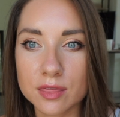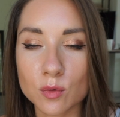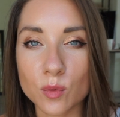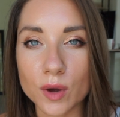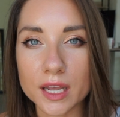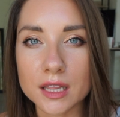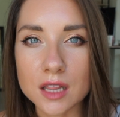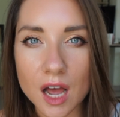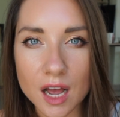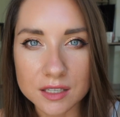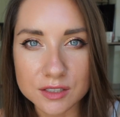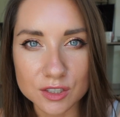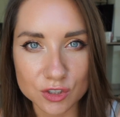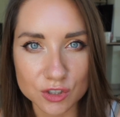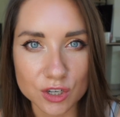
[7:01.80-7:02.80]
the weight
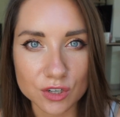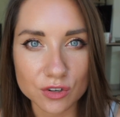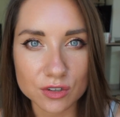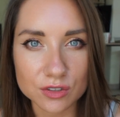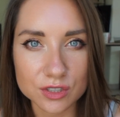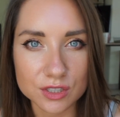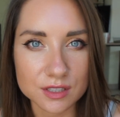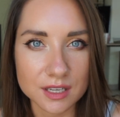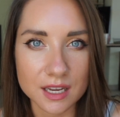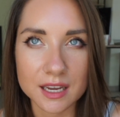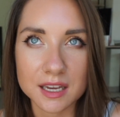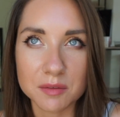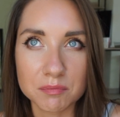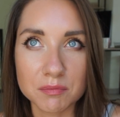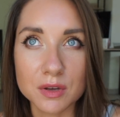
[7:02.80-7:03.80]
loss in general, just
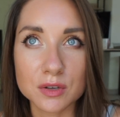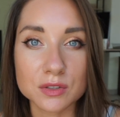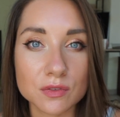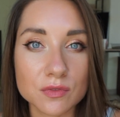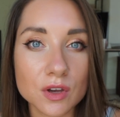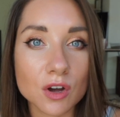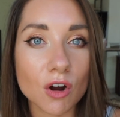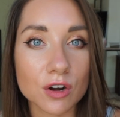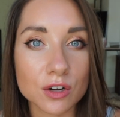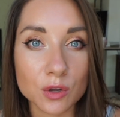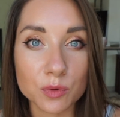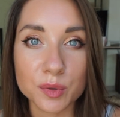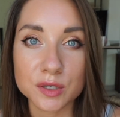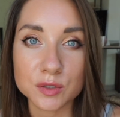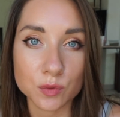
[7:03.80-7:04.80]
like most of the
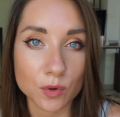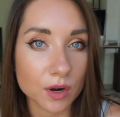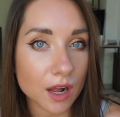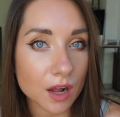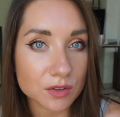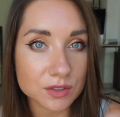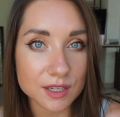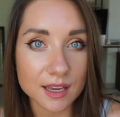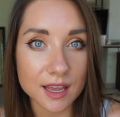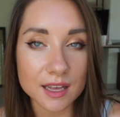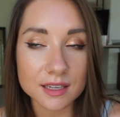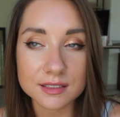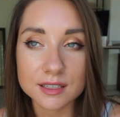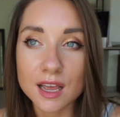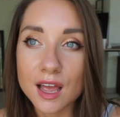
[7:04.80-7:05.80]
cardio-based workouts, I
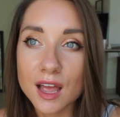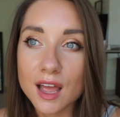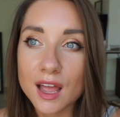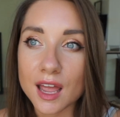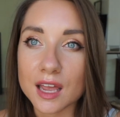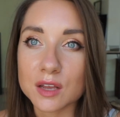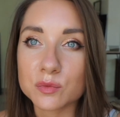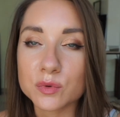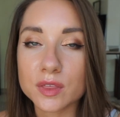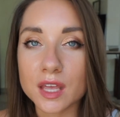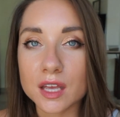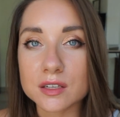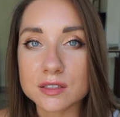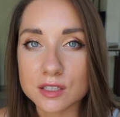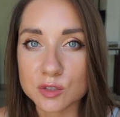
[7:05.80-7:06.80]
guess. And with
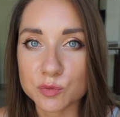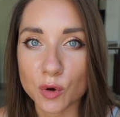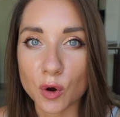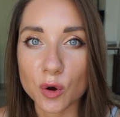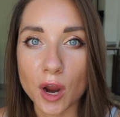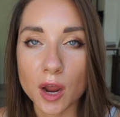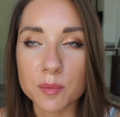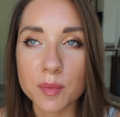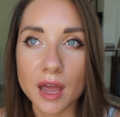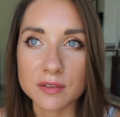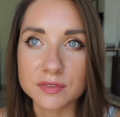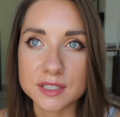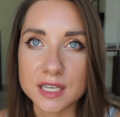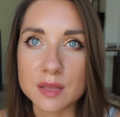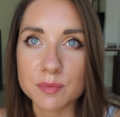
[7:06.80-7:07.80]
Kelsey's program, I've
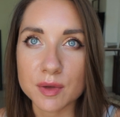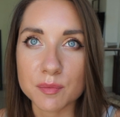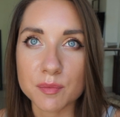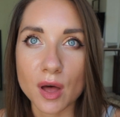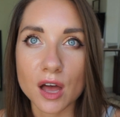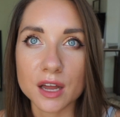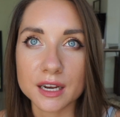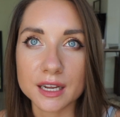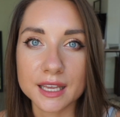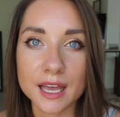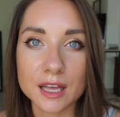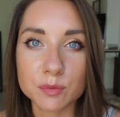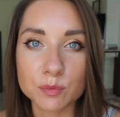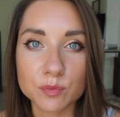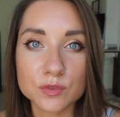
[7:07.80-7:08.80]
seen my body
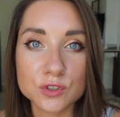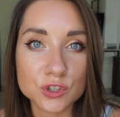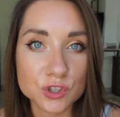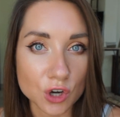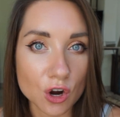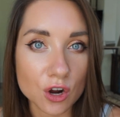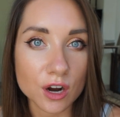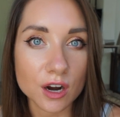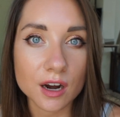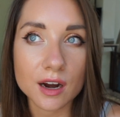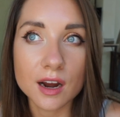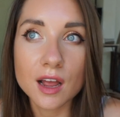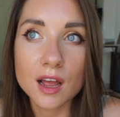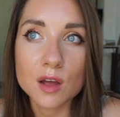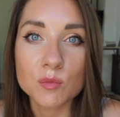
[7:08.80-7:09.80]
get stronger,
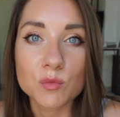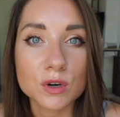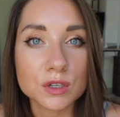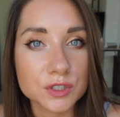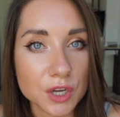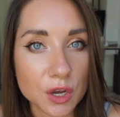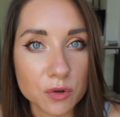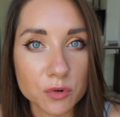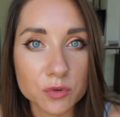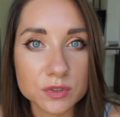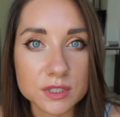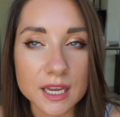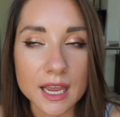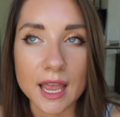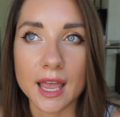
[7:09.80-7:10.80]
more
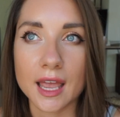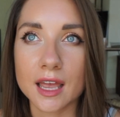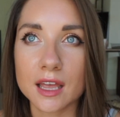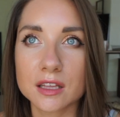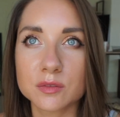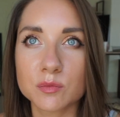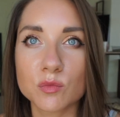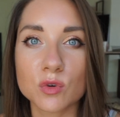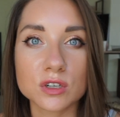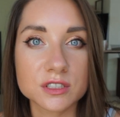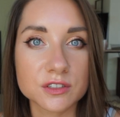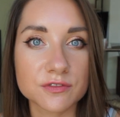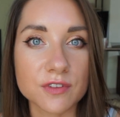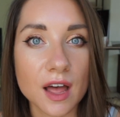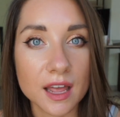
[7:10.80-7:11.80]
toned, and more
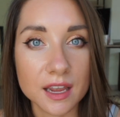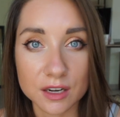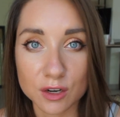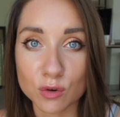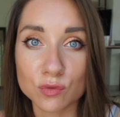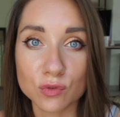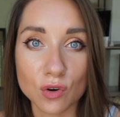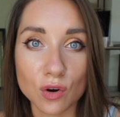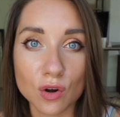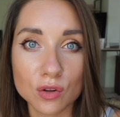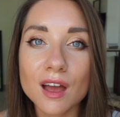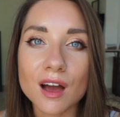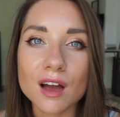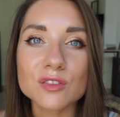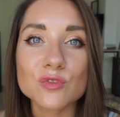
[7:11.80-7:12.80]
defined overall.
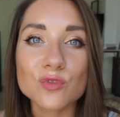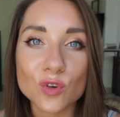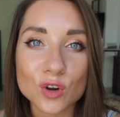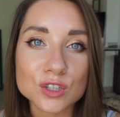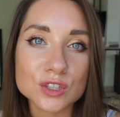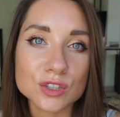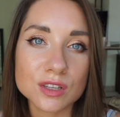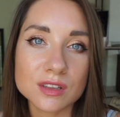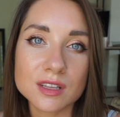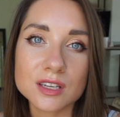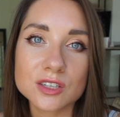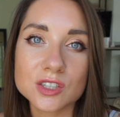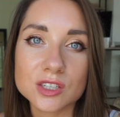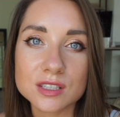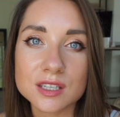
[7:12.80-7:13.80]
Unfortunately,
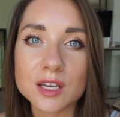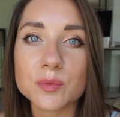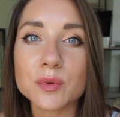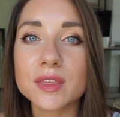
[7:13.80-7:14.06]
just like with